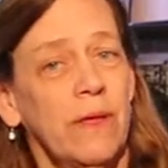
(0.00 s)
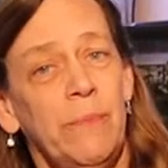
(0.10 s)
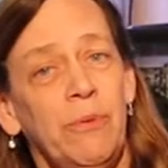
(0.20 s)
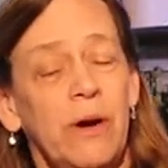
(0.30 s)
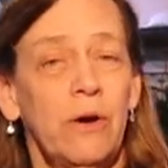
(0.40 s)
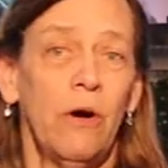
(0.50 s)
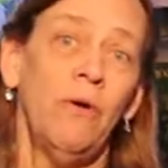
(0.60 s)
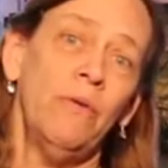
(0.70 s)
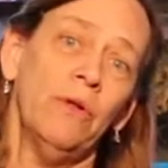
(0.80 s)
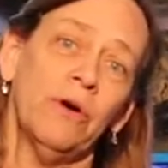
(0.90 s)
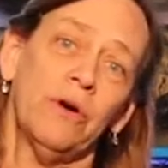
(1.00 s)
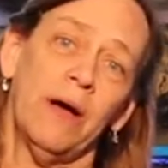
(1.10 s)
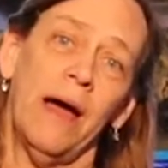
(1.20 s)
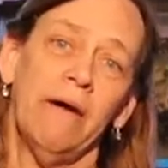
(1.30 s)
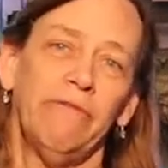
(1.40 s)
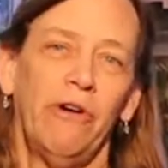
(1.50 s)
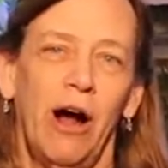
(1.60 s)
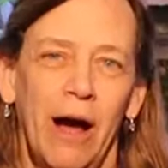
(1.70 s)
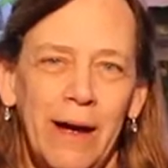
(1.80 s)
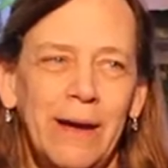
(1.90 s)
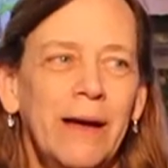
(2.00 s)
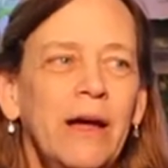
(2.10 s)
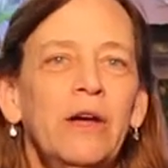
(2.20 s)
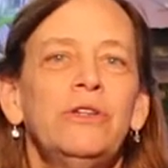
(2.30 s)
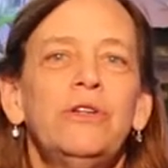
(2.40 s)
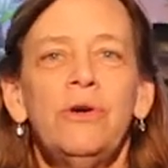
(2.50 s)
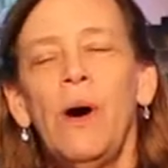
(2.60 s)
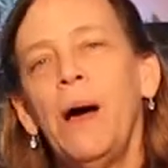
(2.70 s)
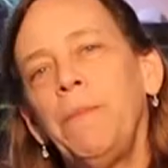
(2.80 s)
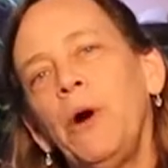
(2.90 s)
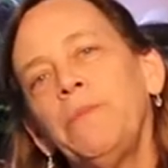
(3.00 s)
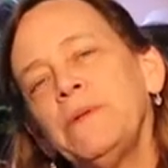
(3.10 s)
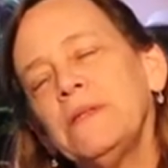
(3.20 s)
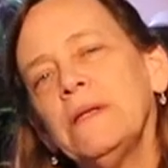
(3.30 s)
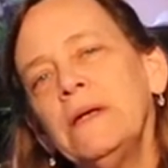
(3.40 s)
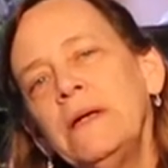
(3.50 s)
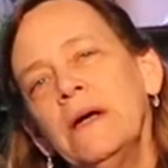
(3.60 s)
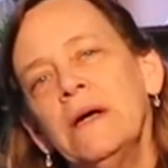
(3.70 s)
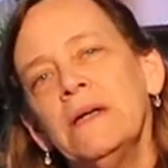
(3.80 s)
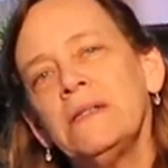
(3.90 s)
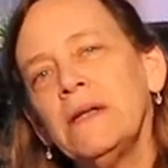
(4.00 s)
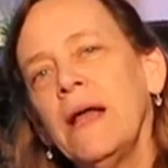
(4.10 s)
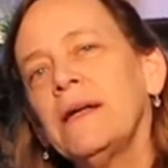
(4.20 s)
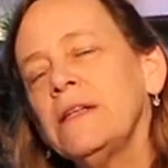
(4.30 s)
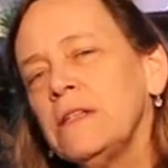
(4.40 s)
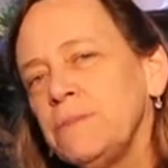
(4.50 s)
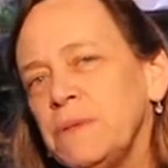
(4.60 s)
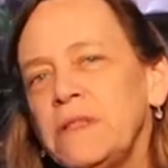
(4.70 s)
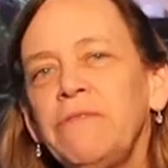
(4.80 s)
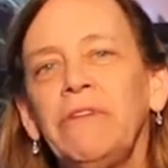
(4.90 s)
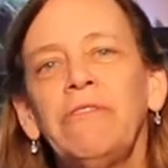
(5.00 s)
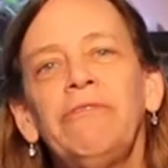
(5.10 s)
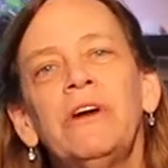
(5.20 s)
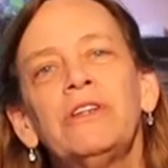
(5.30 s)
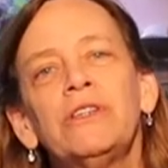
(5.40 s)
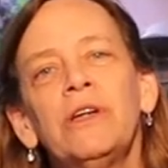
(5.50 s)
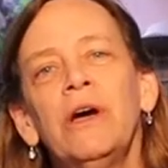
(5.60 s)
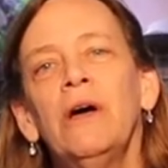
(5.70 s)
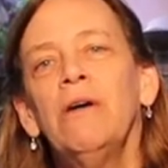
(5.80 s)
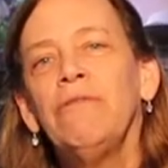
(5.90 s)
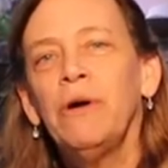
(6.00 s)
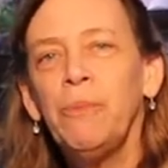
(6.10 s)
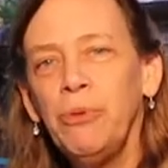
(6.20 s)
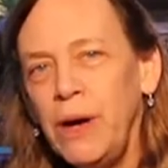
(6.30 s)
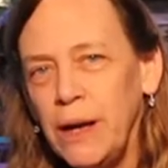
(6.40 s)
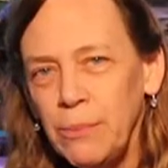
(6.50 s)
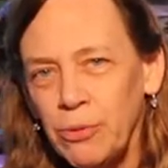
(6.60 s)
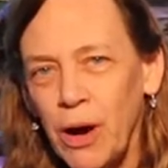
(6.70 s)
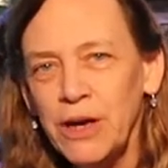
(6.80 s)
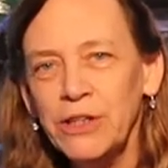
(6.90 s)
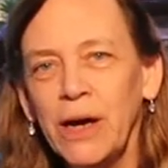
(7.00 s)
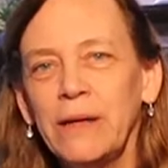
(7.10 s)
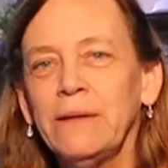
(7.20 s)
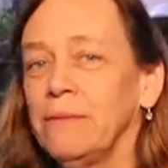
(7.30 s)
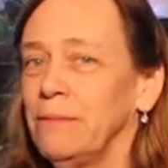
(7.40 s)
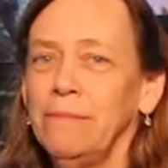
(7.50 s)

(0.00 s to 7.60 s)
They breed and, oh, look, I have fry, to on purposely selecting specific fish for a breeding project.